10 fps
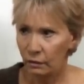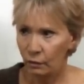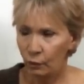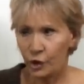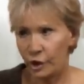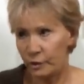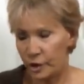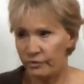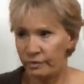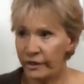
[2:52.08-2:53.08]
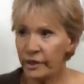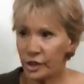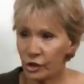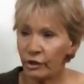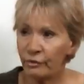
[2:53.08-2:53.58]
which I was very
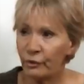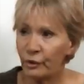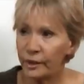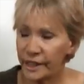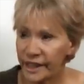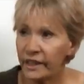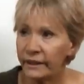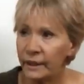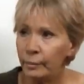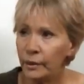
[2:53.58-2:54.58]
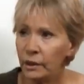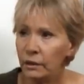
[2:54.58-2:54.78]
sorry for at the time